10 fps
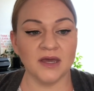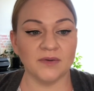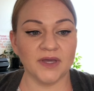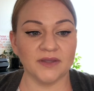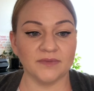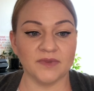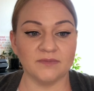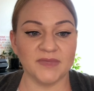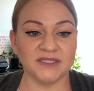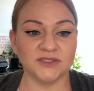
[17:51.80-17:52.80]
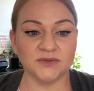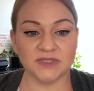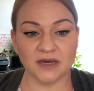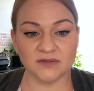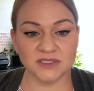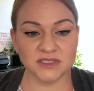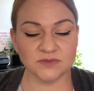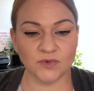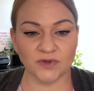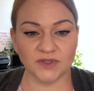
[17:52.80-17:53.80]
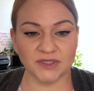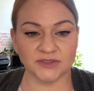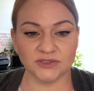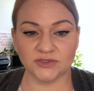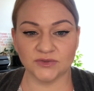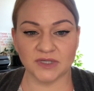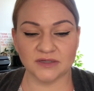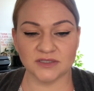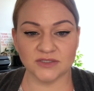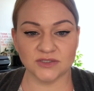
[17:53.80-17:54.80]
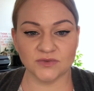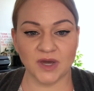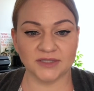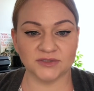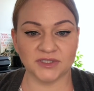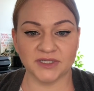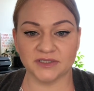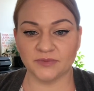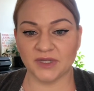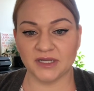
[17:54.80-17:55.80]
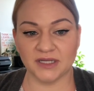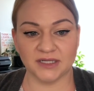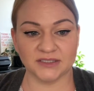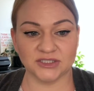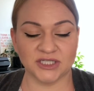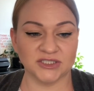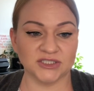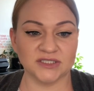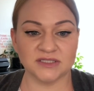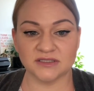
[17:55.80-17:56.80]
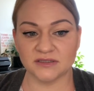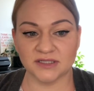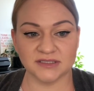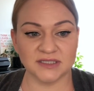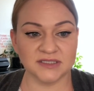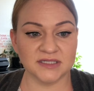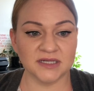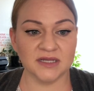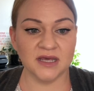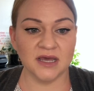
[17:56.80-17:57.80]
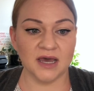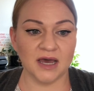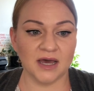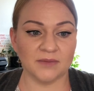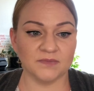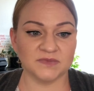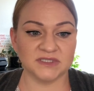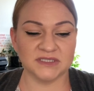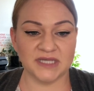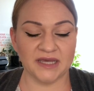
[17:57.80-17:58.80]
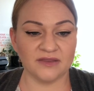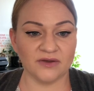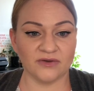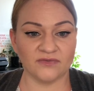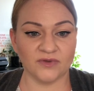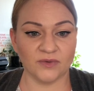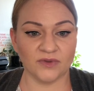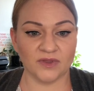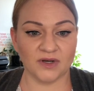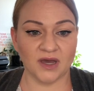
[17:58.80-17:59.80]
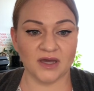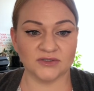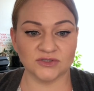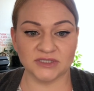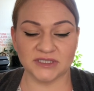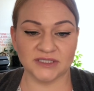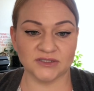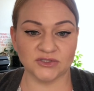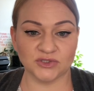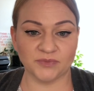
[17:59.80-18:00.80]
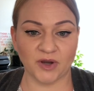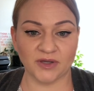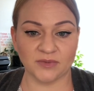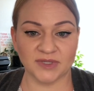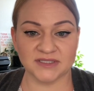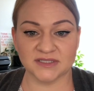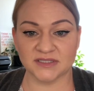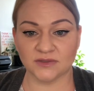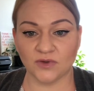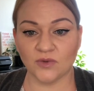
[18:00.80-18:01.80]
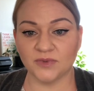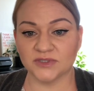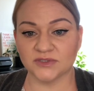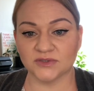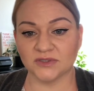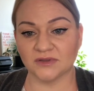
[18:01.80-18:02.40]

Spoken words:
In the mid-2000s, more than 2,200 independent exchanges existed. Today, there are fewer than 100 industry marketplaces still open due to